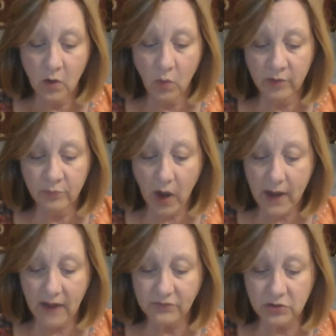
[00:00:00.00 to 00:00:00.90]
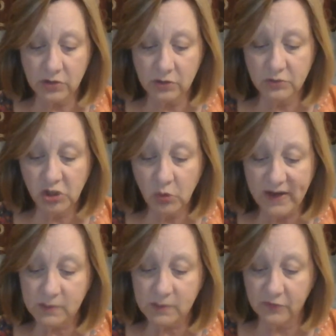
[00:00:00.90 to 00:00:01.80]
One bright afternoon, two
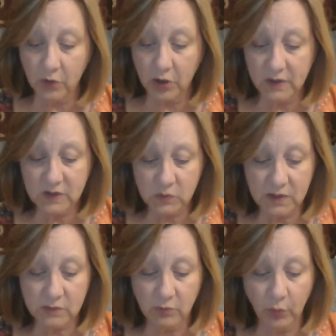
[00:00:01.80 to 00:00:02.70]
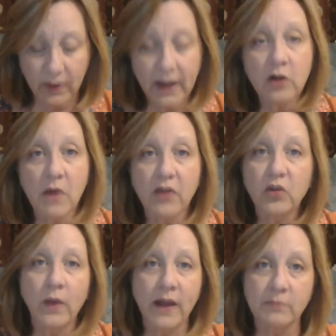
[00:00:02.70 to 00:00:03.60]
weeks before Christmas, Marie and her mother
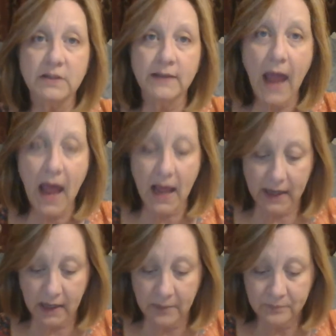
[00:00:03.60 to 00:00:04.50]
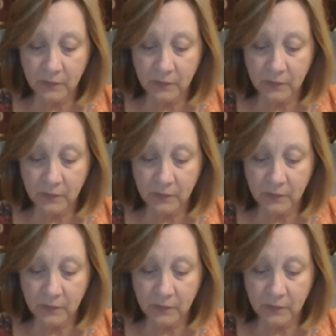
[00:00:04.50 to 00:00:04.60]
went up to the attic.